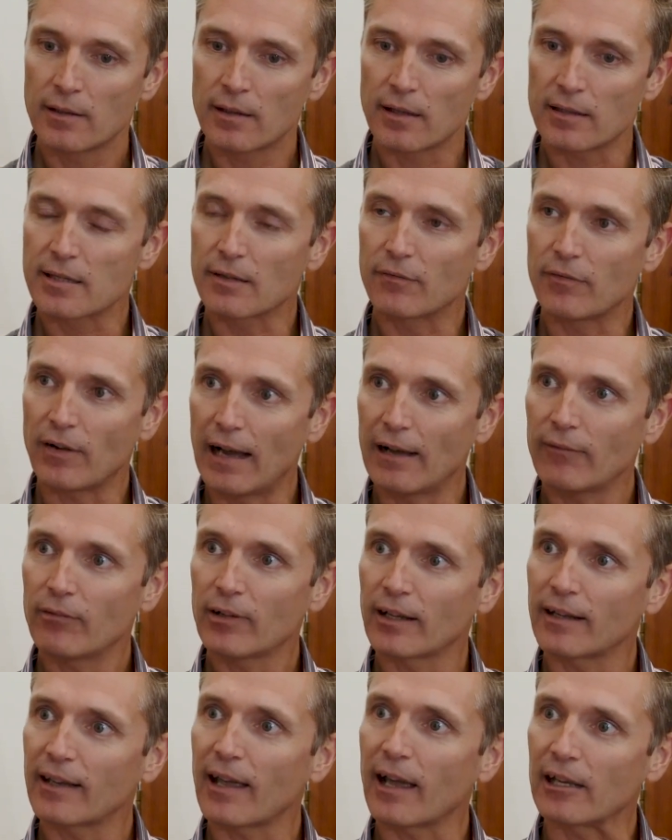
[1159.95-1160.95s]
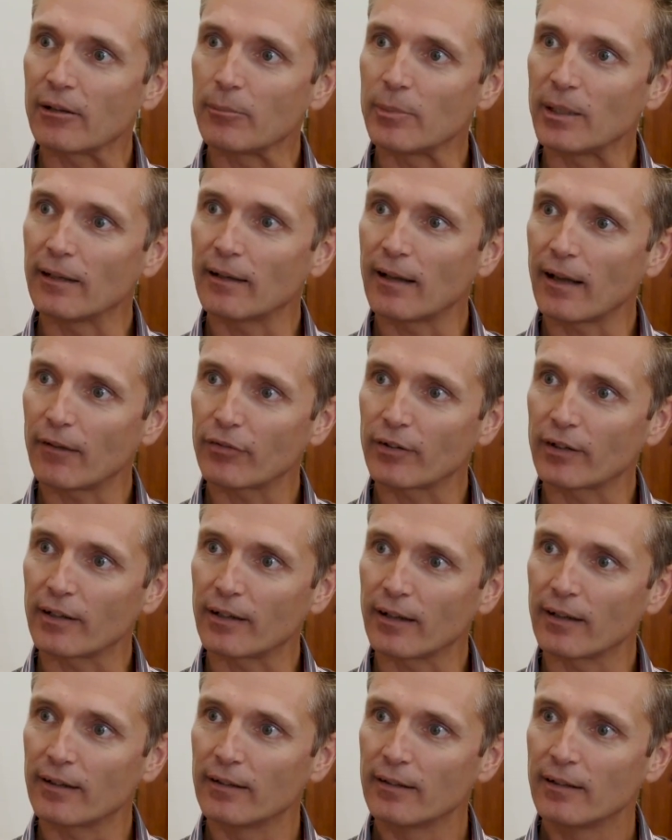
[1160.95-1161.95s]
a survival academy in
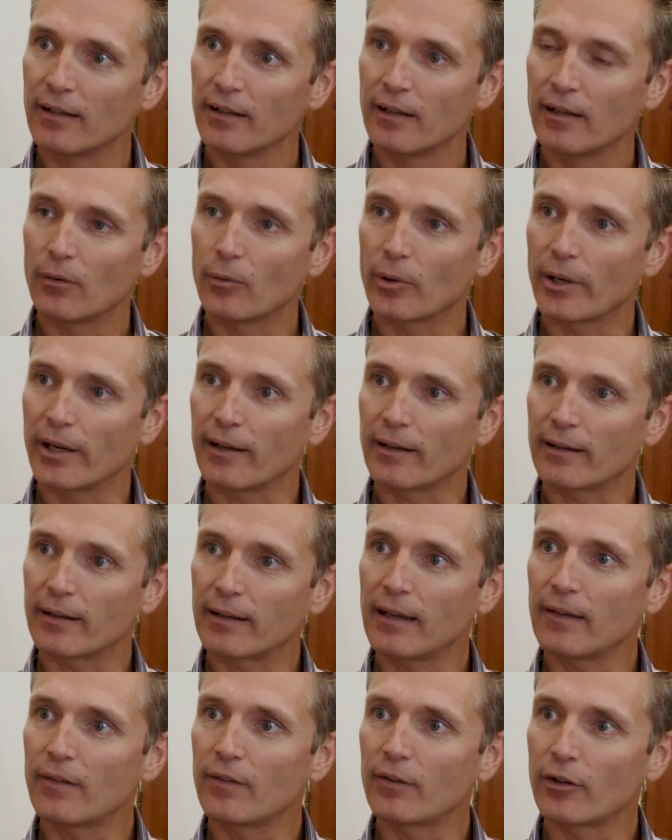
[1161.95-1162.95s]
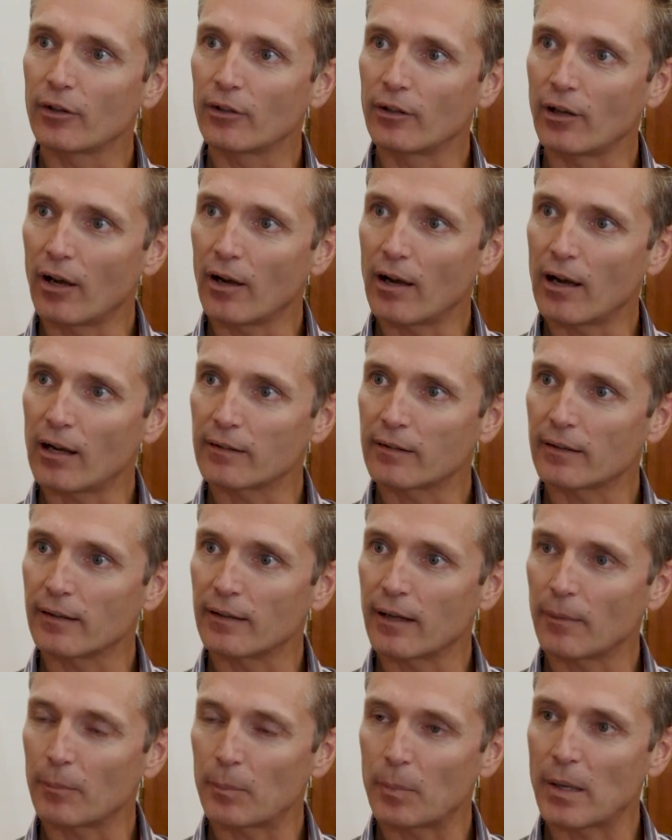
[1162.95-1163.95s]
Africa where kids could go out
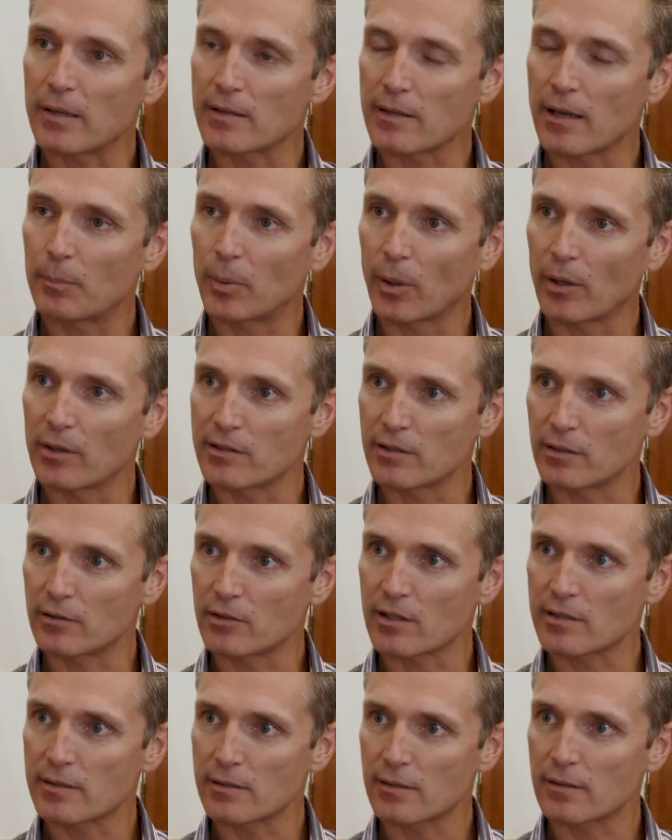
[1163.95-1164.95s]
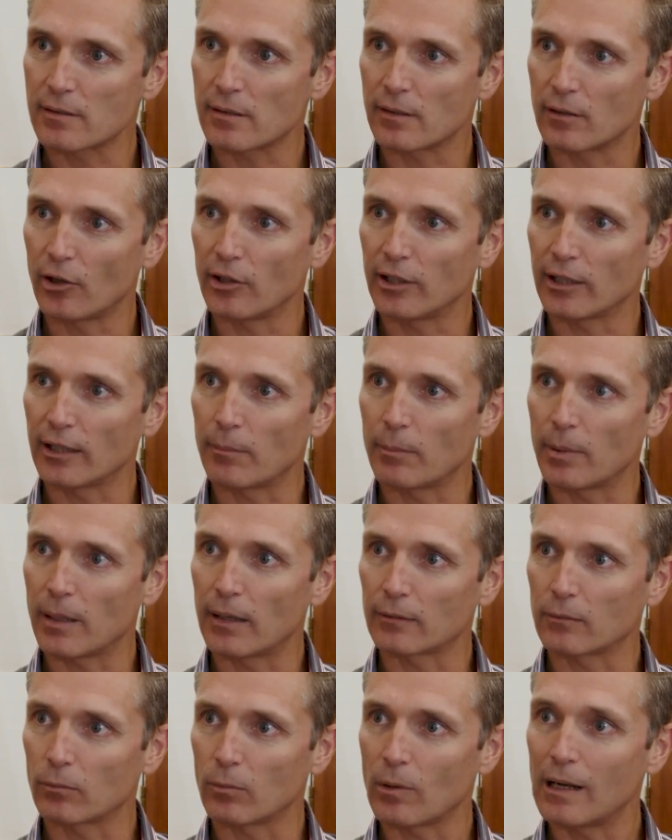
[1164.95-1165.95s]
and, opposed to just learning
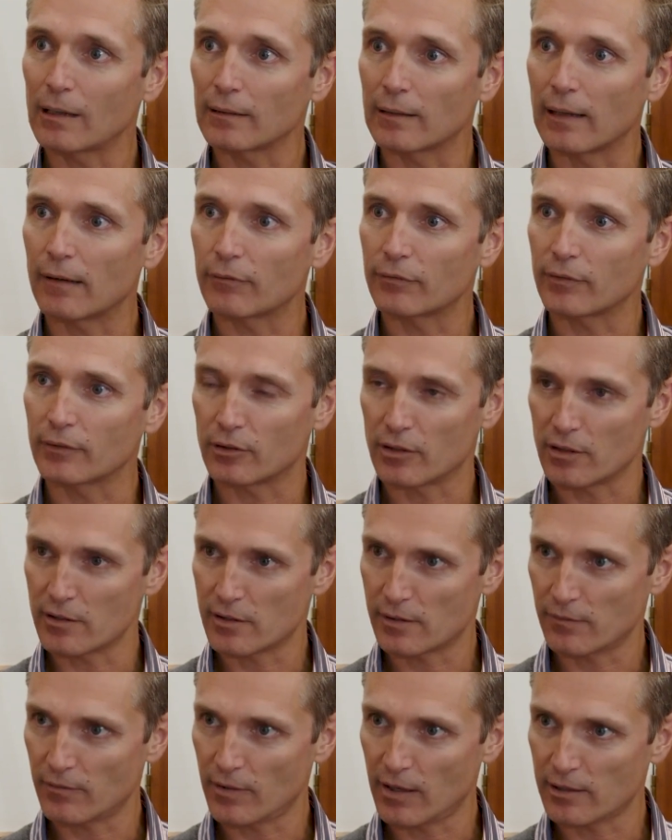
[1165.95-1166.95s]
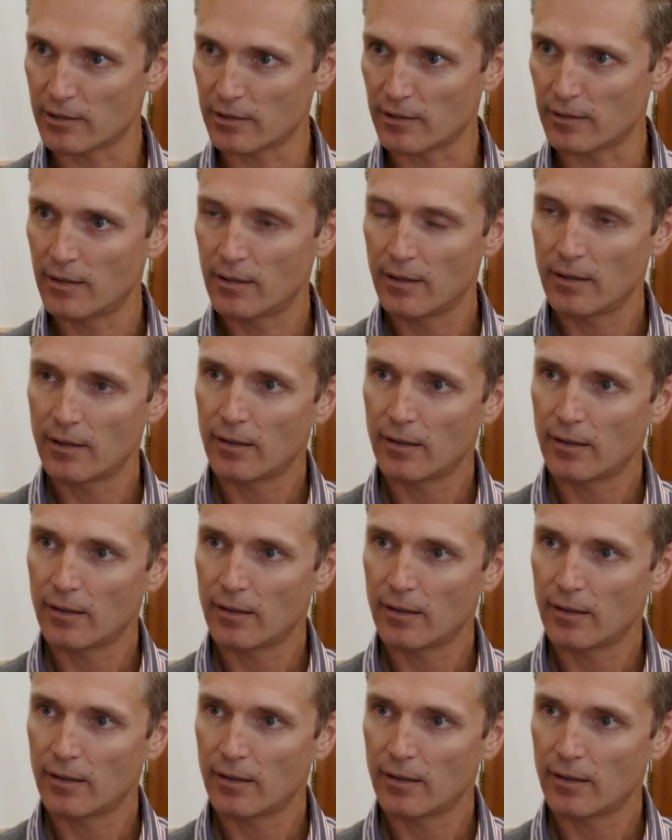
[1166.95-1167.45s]
about wildlife and conservation,